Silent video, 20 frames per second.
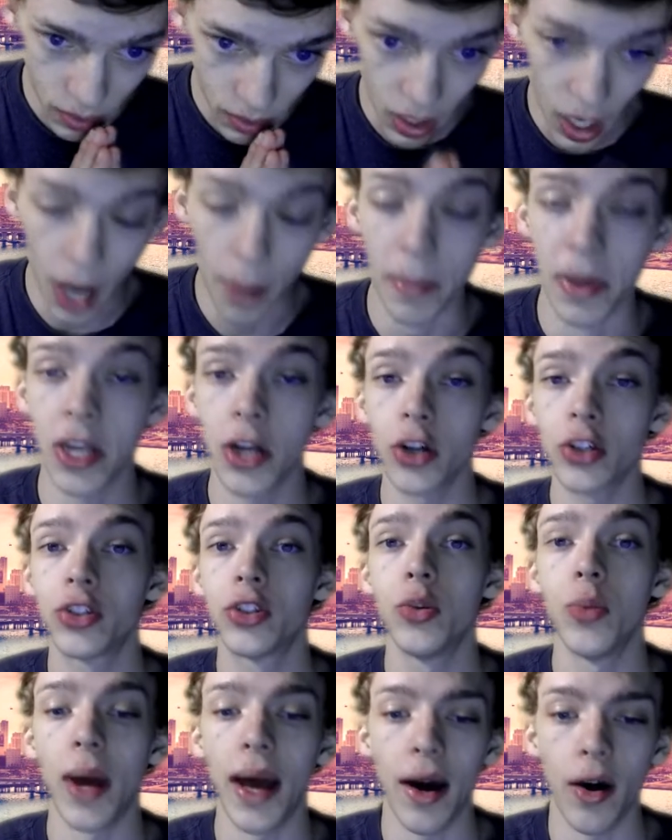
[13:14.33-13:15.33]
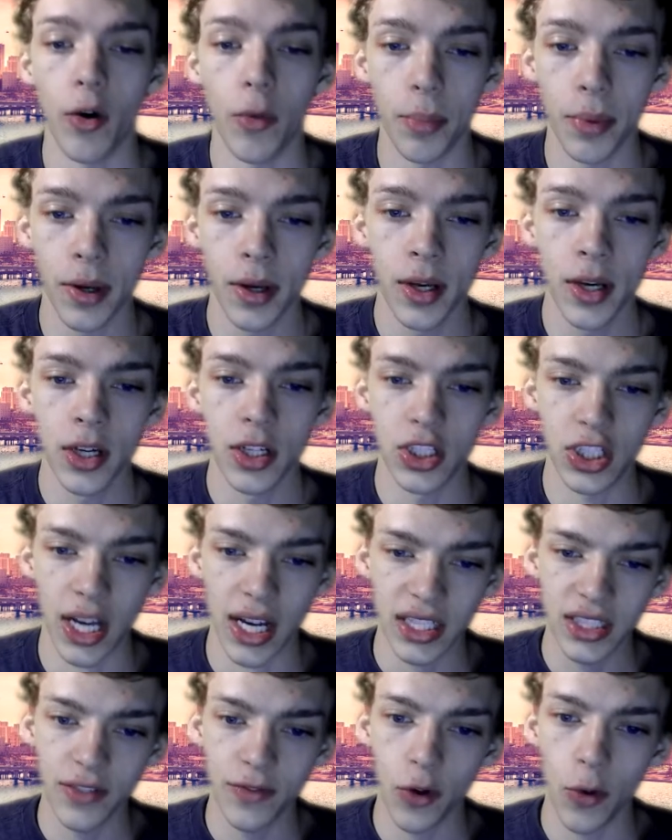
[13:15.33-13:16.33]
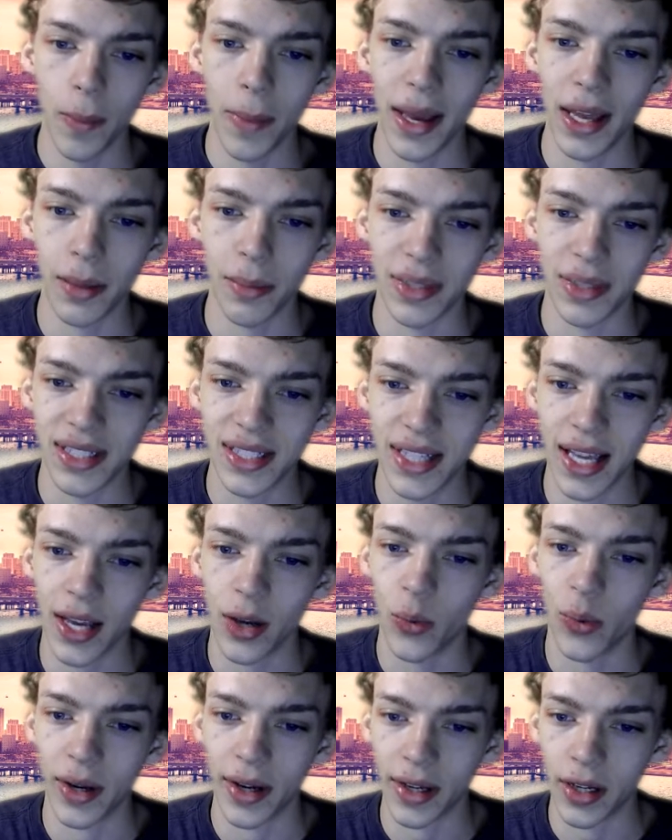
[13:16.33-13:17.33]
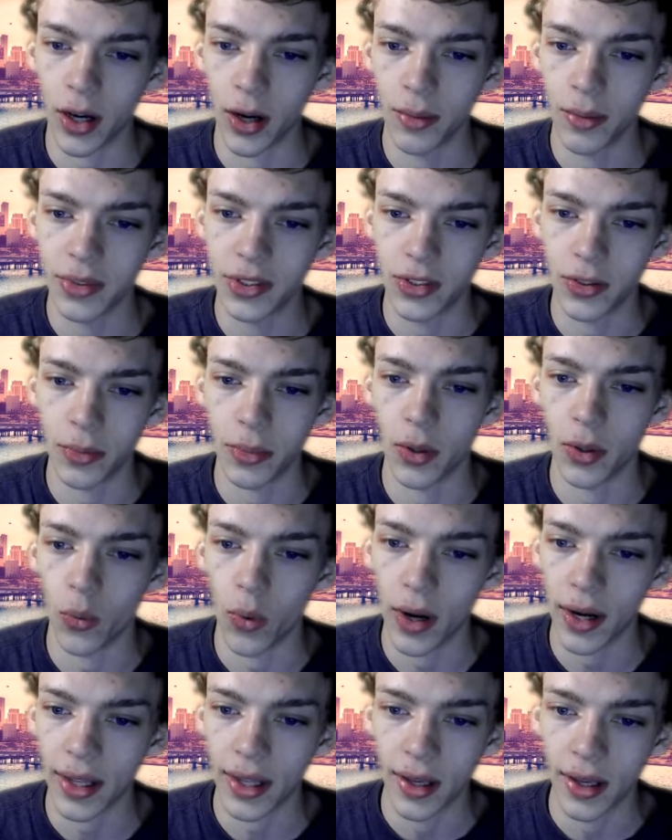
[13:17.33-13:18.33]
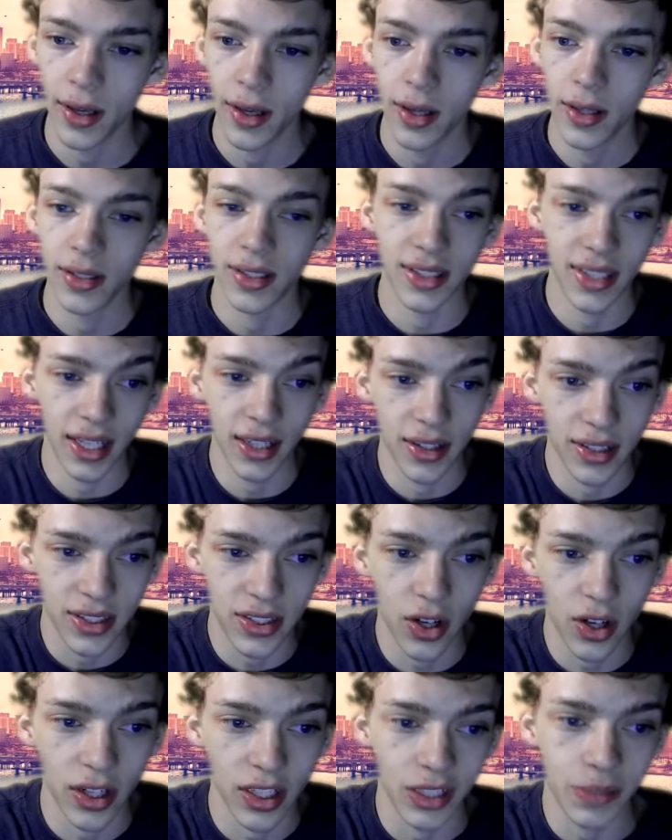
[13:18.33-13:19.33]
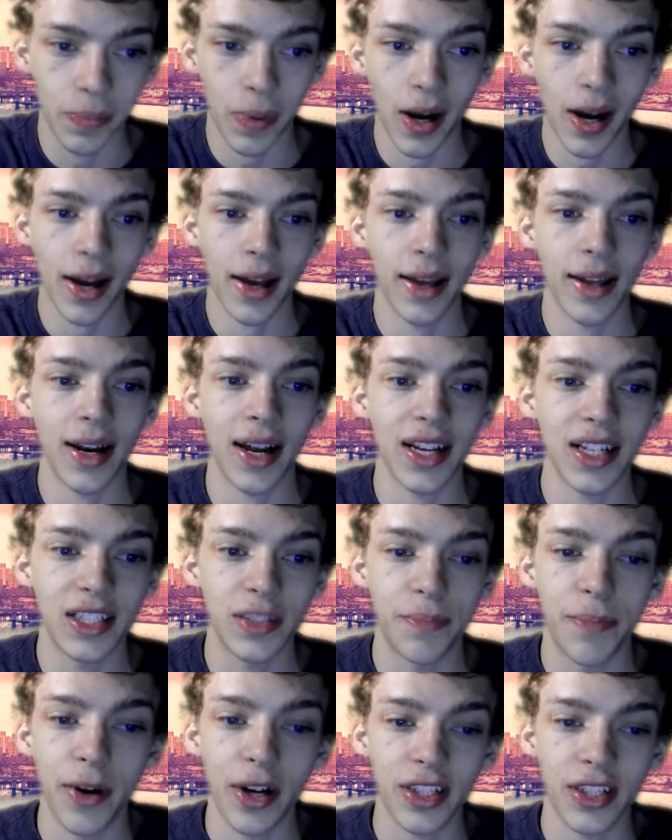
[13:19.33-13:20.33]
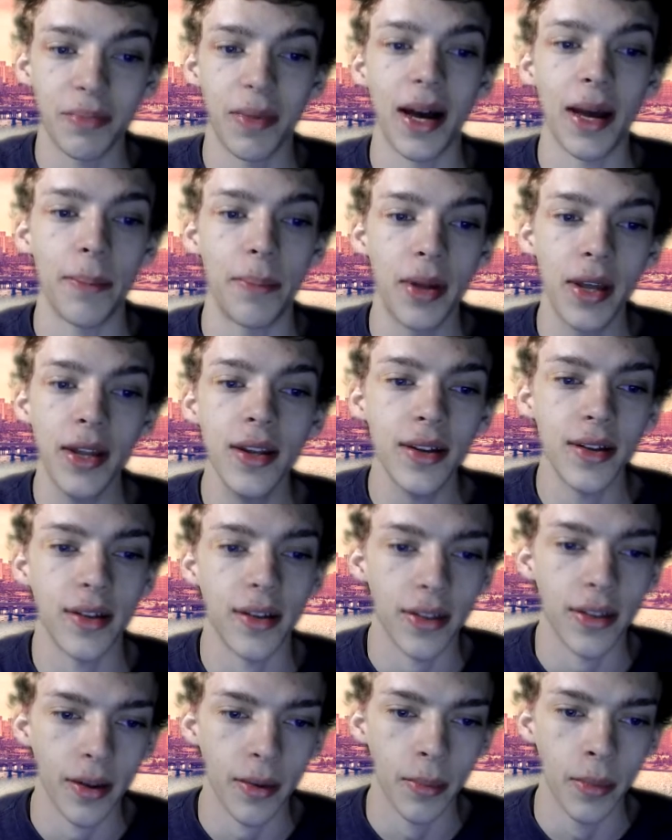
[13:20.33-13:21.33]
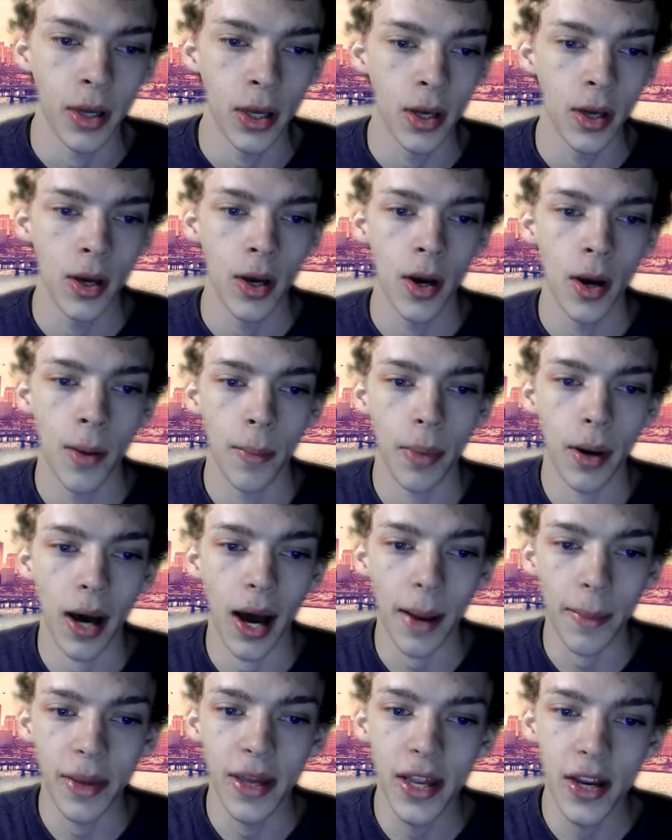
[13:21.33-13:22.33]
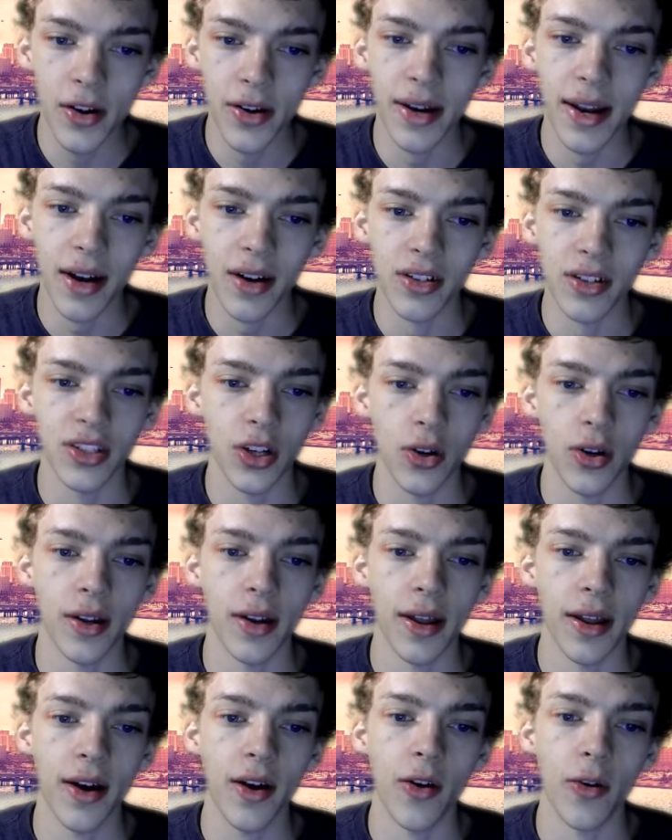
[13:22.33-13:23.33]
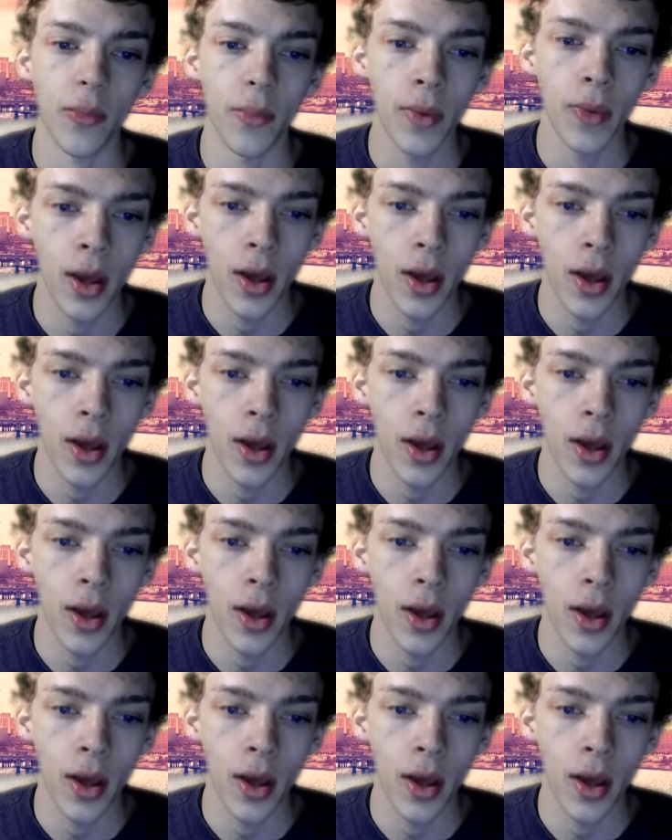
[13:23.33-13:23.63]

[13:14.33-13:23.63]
I'm here to help. Jacksonville made a mistake when it comes to me wanting to take the starting spot, and I expressed my opinion to them, but I'm here in Arizona to help.